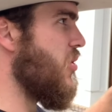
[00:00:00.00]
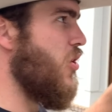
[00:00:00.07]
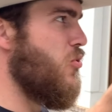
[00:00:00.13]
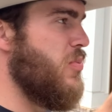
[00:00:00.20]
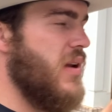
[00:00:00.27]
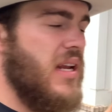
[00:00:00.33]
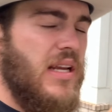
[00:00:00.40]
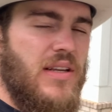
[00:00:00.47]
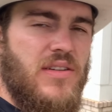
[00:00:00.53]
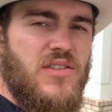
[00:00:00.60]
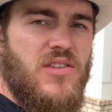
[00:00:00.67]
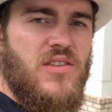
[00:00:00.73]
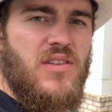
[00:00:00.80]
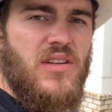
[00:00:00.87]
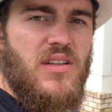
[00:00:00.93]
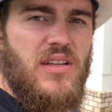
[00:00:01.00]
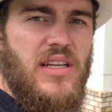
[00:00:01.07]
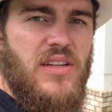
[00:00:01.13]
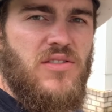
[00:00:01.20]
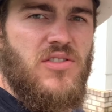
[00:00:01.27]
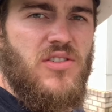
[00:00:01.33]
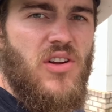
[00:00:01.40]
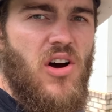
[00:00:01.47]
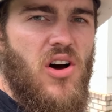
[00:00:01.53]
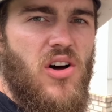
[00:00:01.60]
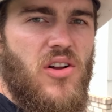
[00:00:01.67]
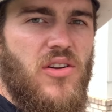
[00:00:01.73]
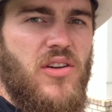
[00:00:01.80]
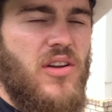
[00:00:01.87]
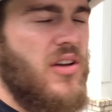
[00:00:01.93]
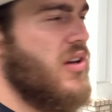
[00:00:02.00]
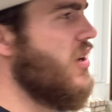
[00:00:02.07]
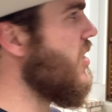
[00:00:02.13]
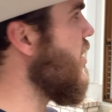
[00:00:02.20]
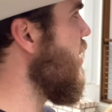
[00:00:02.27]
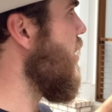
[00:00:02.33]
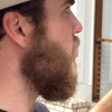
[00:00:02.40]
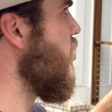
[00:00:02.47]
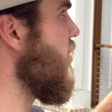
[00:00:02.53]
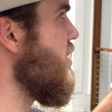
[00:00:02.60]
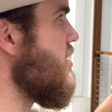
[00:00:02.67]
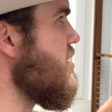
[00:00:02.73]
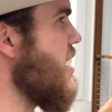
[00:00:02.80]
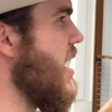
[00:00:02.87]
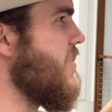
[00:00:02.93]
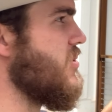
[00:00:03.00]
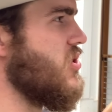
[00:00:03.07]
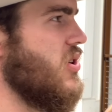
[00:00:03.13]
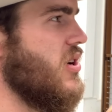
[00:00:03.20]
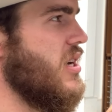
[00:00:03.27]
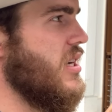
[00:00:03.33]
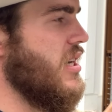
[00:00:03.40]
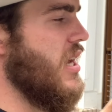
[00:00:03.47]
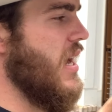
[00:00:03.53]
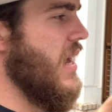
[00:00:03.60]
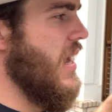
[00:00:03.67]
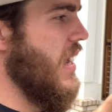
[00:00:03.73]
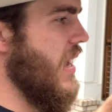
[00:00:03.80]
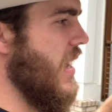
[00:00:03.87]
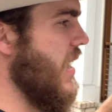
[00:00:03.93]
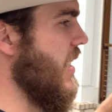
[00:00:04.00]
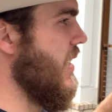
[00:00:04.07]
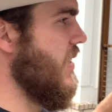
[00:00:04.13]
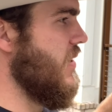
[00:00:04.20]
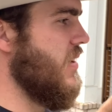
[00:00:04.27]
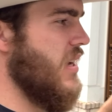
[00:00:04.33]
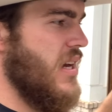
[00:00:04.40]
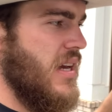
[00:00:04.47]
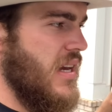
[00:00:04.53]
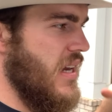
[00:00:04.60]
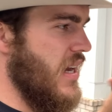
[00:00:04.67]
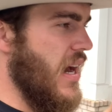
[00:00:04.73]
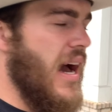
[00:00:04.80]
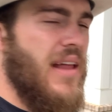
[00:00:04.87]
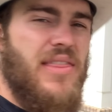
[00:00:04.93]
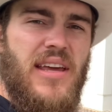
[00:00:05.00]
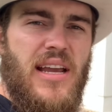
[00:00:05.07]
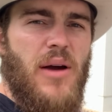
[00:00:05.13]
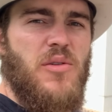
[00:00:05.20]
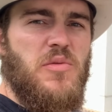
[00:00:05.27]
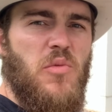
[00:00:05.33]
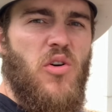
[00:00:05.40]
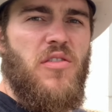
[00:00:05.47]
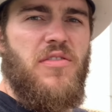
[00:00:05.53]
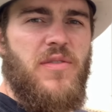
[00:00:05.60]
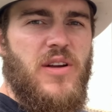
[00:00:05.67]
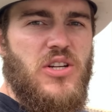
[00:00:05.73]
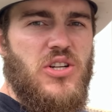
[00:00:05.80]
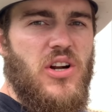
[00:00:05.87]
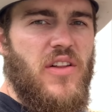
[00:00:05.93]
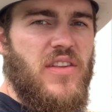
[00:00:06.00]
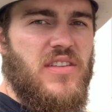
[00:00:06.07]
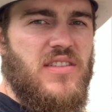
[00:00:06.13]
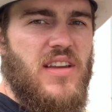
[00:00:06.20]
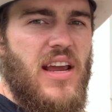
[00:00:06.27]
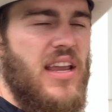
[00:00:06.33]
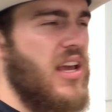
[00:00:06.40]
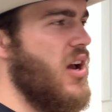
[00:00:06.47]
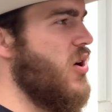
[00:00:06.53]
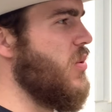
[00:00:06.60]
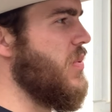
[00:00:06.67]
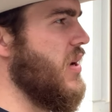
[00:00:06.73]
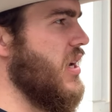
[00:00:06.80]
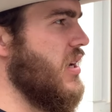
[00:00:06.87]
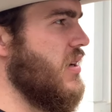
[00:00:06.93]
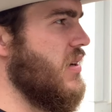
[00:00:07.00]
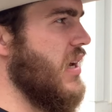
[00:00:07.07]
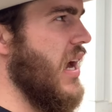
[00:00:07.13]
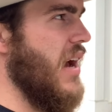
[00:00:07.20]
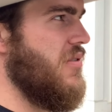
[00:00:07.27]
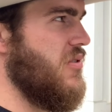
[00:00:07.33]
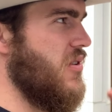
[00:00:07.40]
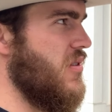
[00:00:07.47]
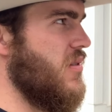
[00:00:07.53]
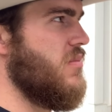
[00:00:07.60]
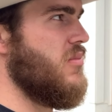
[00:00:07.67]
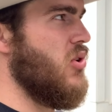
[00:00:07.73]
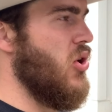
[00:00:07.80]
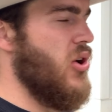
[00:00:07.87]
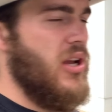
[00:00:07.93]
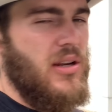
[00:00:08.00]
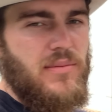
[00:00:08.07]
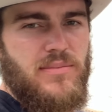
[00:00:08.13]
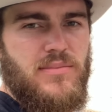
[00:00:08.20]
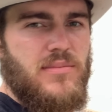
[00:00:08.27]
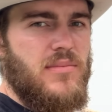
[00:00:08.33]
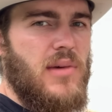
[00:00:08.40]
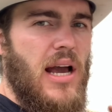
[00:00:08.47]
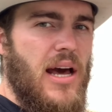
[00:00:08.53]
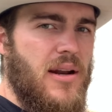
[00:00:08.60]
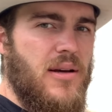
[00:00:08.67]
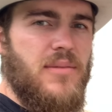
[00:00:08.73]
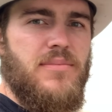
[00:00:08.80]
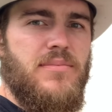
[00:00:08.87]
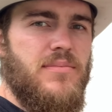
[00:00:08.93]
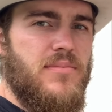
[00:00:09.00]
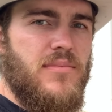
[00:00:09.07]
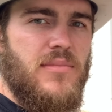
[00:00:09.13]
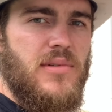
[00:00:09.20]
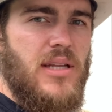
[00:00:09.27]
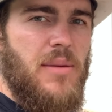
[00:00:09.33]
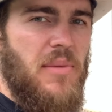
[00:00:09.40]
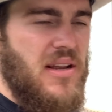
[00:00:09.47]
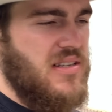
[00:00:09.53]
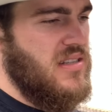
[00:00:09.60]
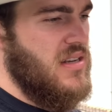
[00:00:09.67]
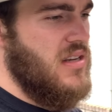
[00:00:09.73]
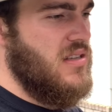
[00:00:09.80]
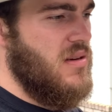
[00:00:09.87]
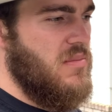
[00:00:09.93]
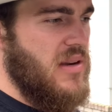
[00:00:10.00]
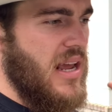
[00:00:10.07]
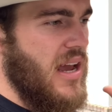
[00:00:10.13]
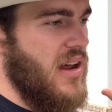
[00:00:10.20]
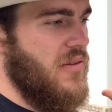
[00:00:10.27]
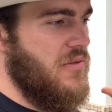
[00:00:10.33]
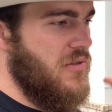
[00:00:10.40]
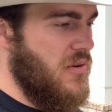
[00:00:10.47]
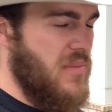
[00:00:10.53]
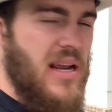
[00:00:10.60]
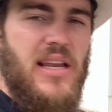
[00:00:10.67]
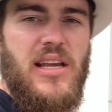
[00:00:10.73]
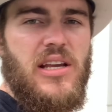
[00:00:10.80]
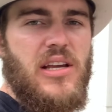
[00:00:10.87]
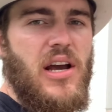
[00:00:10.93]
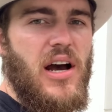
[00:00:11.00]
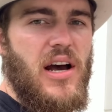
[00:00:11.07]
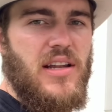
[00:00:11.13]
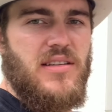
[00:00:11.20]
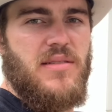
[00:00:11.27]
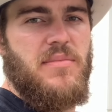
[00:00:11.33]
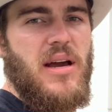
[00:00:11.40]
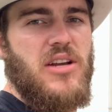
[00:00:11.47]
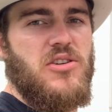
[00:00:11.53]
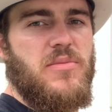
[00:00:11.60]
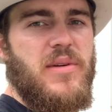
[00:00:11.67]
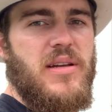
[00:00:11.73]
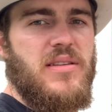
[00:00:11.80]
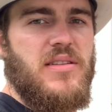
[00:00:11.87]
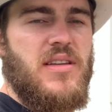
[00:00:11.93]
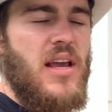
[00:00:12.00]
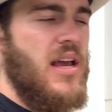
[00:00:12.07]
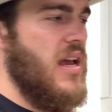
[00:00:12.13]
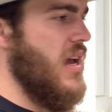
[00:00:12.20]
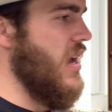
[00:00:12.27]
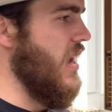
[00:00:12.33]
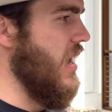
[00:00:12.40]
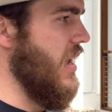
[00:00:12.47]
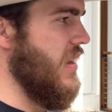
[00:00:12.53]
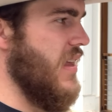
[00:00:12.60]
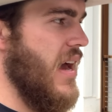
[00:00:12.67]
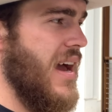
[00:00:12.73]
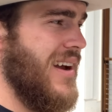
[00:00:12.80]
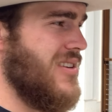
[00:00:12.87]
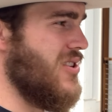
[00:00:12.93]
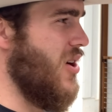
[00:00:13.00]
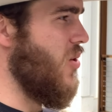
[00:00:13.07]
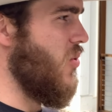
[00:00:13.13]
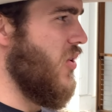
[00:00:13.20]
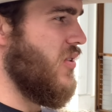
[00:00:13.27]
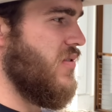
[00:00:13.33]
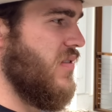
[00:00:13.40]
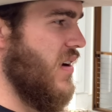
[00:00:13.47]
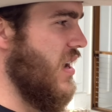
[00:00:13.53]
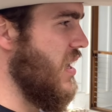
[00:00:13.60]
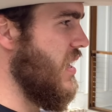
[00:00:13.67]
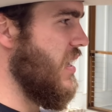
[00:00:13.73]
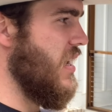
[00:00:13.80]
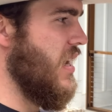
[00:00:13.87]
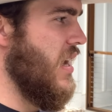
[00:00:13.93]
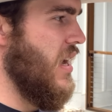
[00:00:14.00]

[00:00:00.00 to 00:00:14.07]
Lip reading: openings installed with the SNAPP screen, and I think I was more efficient on the second opening after learning how to get my system down for making cuts and measurements, and the hacksaw worked fine.